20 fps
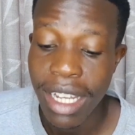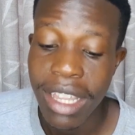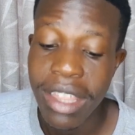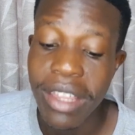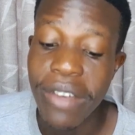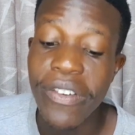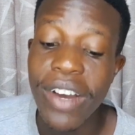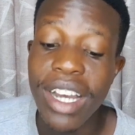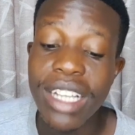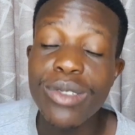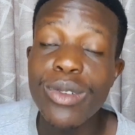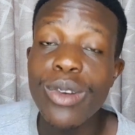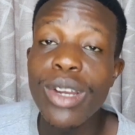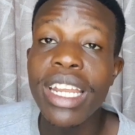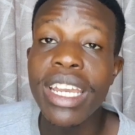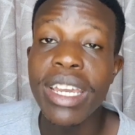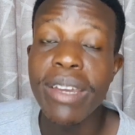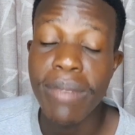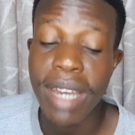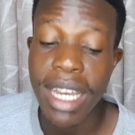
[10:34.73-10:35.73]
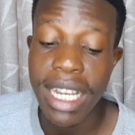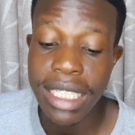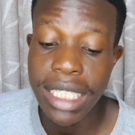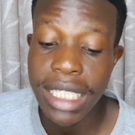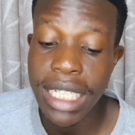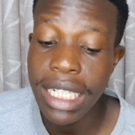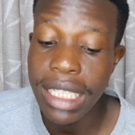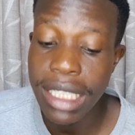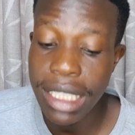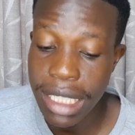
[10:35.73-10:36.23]
The first one, he
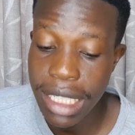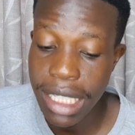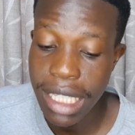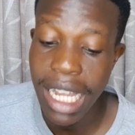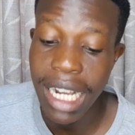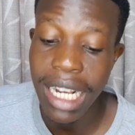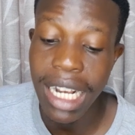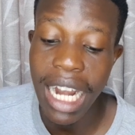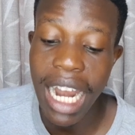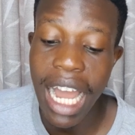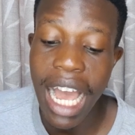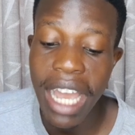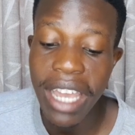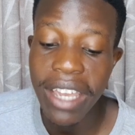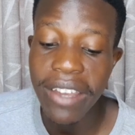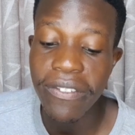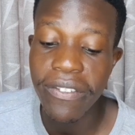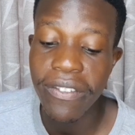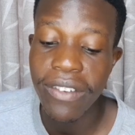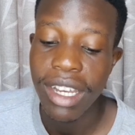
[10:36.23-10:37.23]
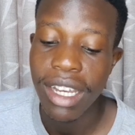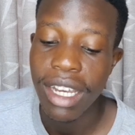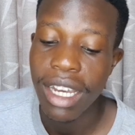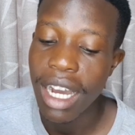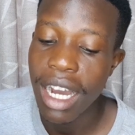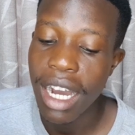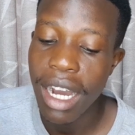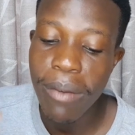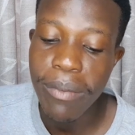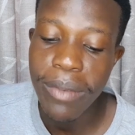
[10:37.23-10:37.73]
mentions that life
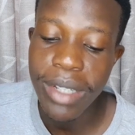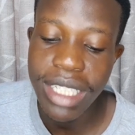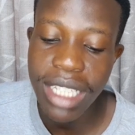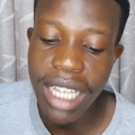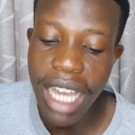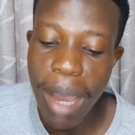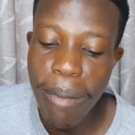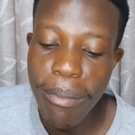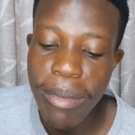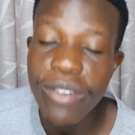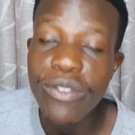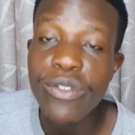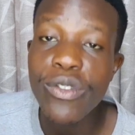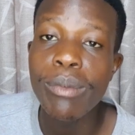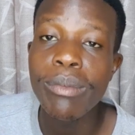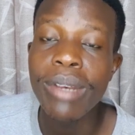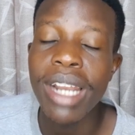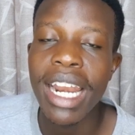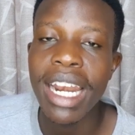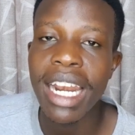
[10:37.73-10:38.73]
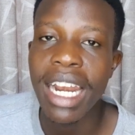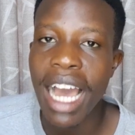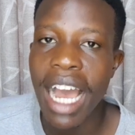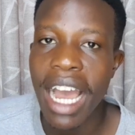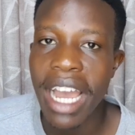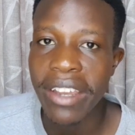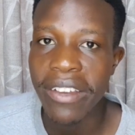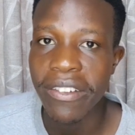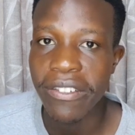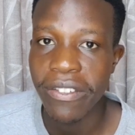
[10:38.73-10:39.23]
is coming from
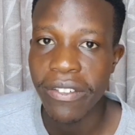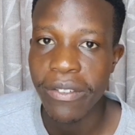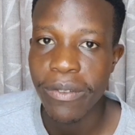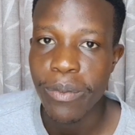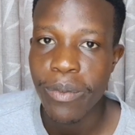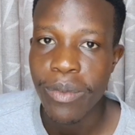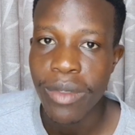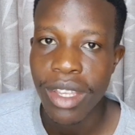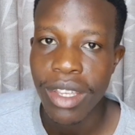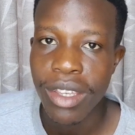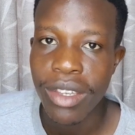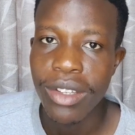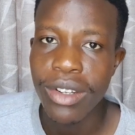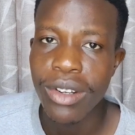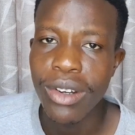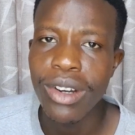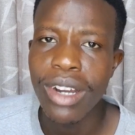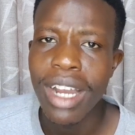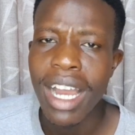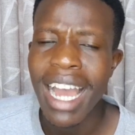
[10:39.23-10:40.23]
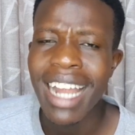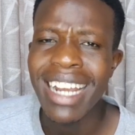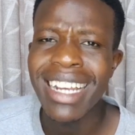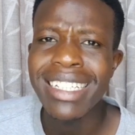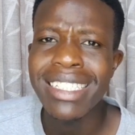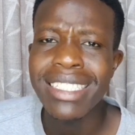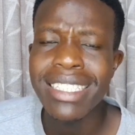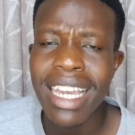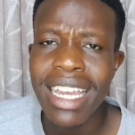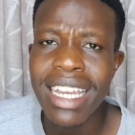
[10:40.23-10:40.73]
non-life, and he
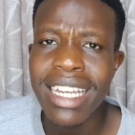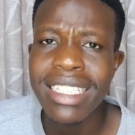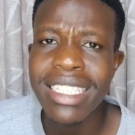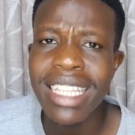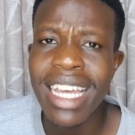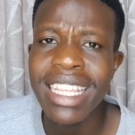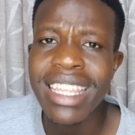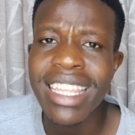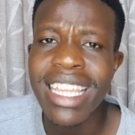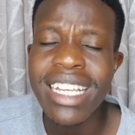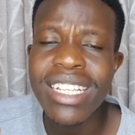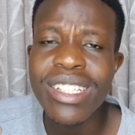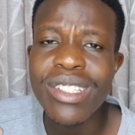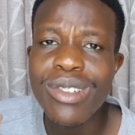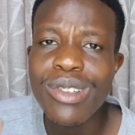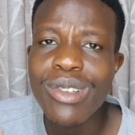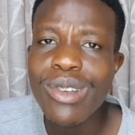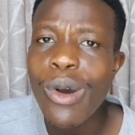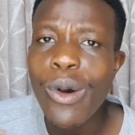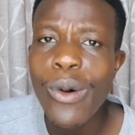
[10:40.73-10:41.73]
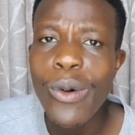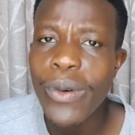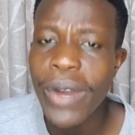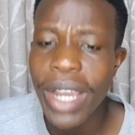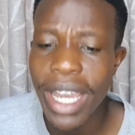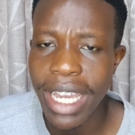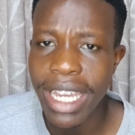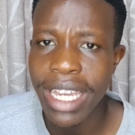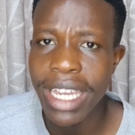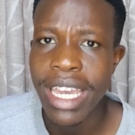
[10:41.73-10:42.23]
says that there is no
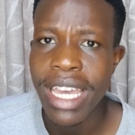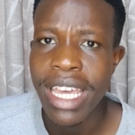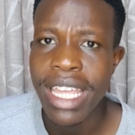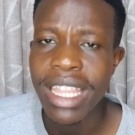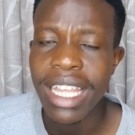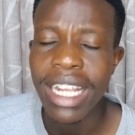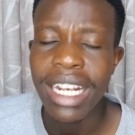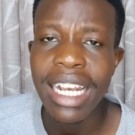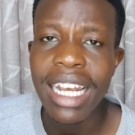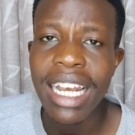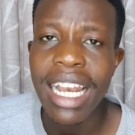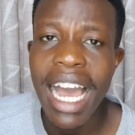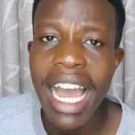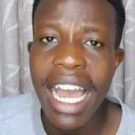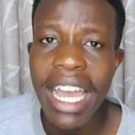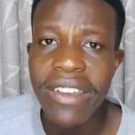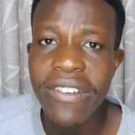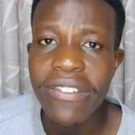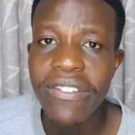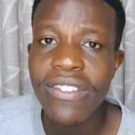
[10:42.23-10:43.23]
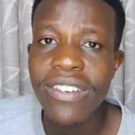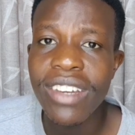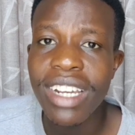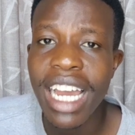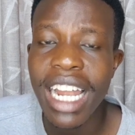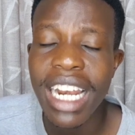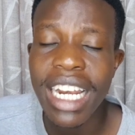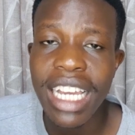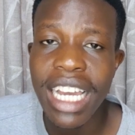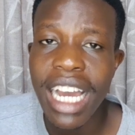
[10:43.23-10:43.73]
way that life
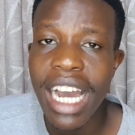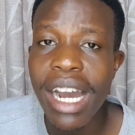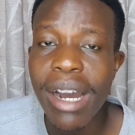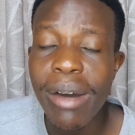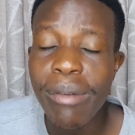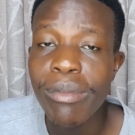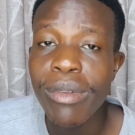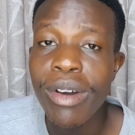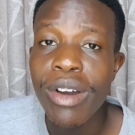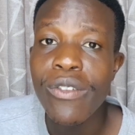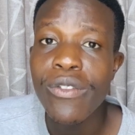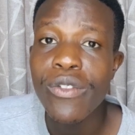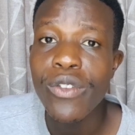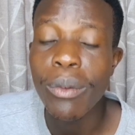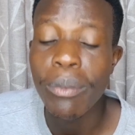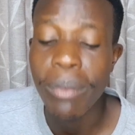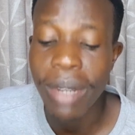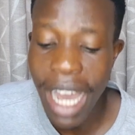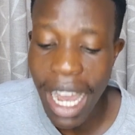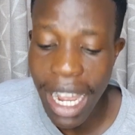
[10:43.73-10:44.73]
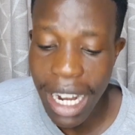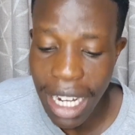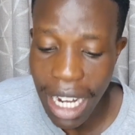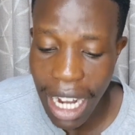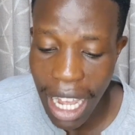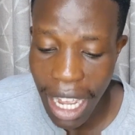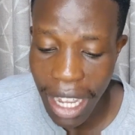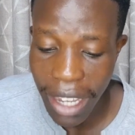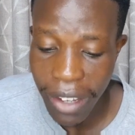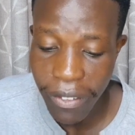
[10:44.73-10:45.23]
can come from
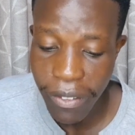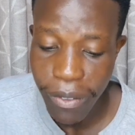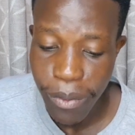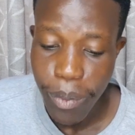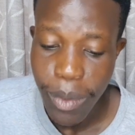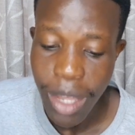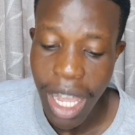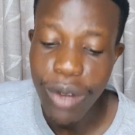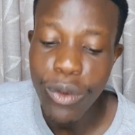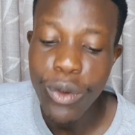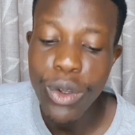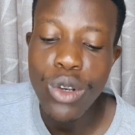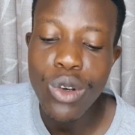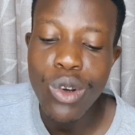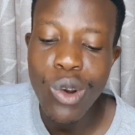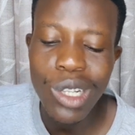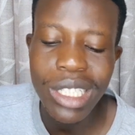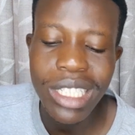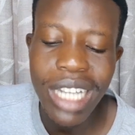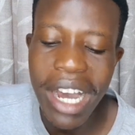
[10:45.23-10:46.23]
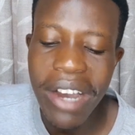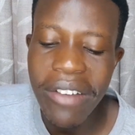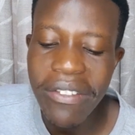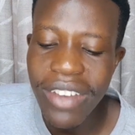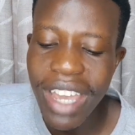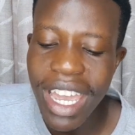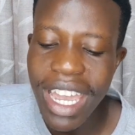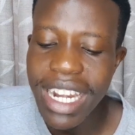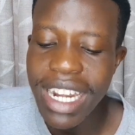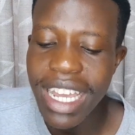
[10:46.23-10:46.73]
non-life, and we do not
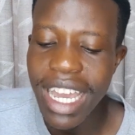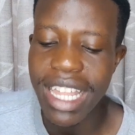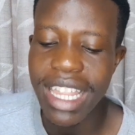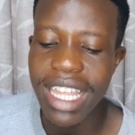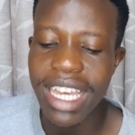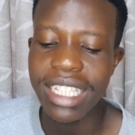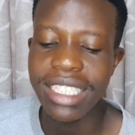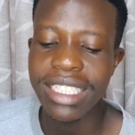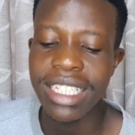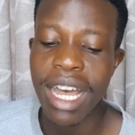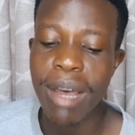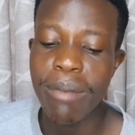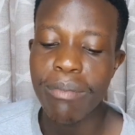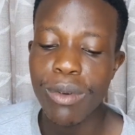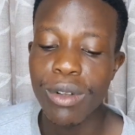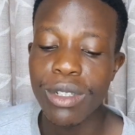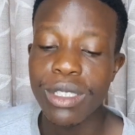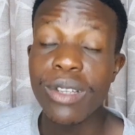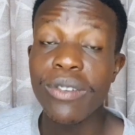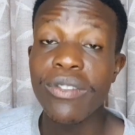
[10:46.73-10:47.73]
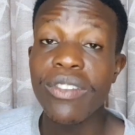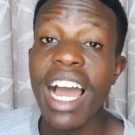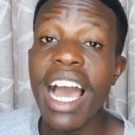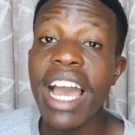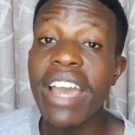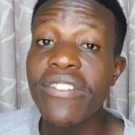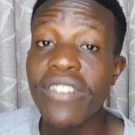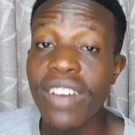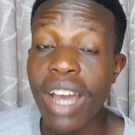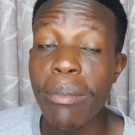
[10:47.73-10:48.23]
have any other examples of
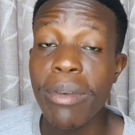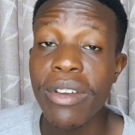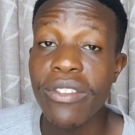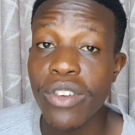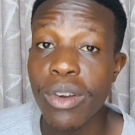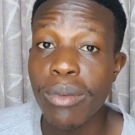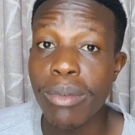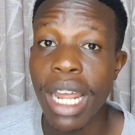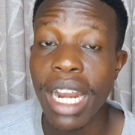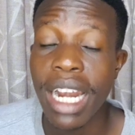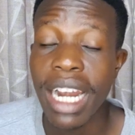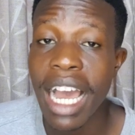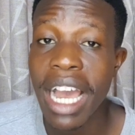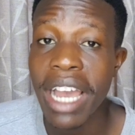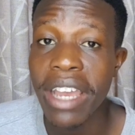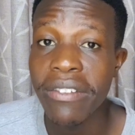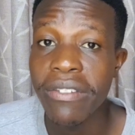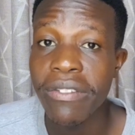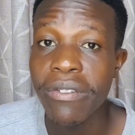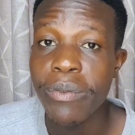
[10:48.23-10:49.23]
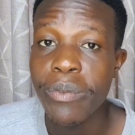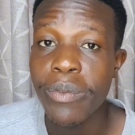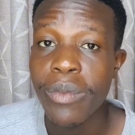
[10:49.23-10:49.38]
life coming from non-life.